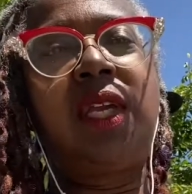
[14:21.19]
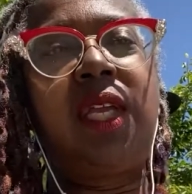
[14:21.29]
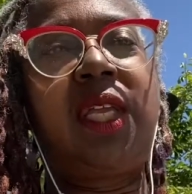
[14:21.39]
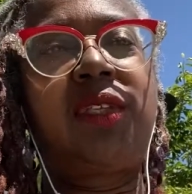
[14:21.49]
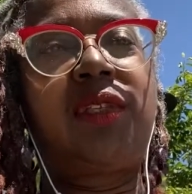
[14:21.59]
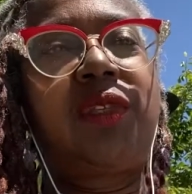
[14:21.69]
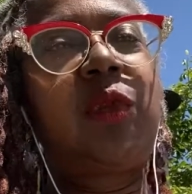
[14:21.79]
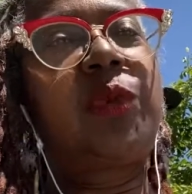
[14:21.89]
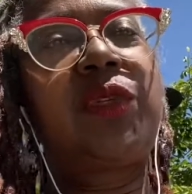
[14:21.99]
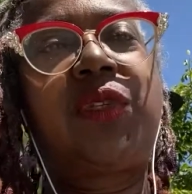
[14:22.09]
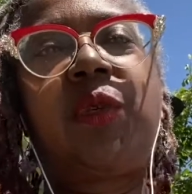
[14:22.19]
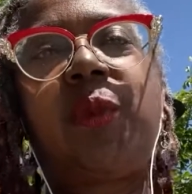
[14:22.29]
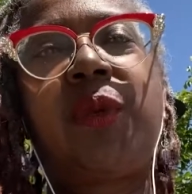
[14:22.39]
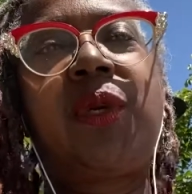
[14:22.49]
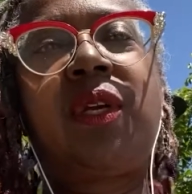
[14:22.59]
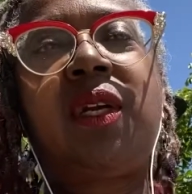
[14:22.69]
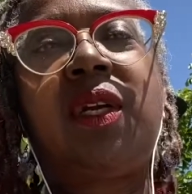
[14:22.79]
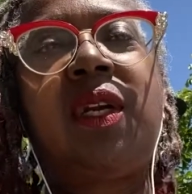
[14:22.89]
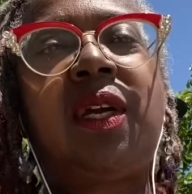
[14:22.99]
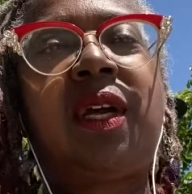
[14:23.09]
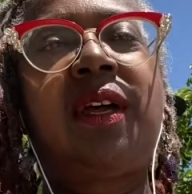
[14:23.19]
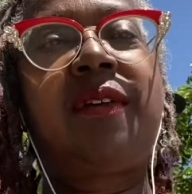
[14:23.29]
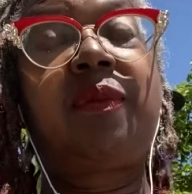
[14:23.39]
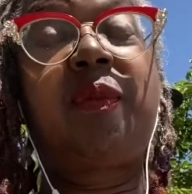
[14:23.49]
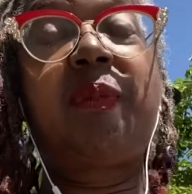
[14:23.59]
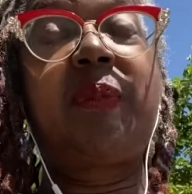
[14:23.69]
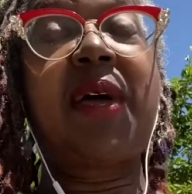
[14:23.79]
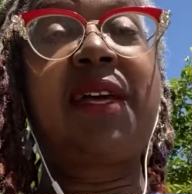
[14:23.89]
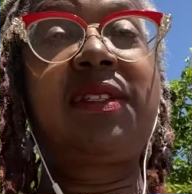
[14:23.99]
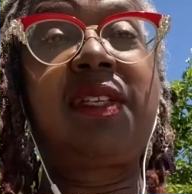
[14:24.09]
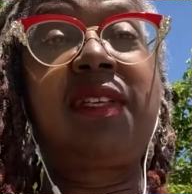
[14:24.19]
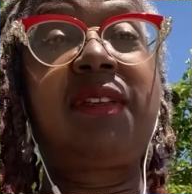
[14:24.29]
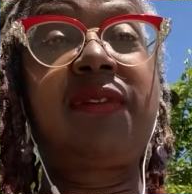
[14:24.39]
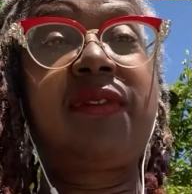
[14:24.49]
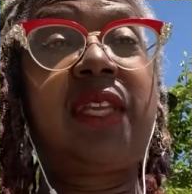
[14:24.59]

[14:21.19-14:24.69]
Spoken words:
It's super, super positive.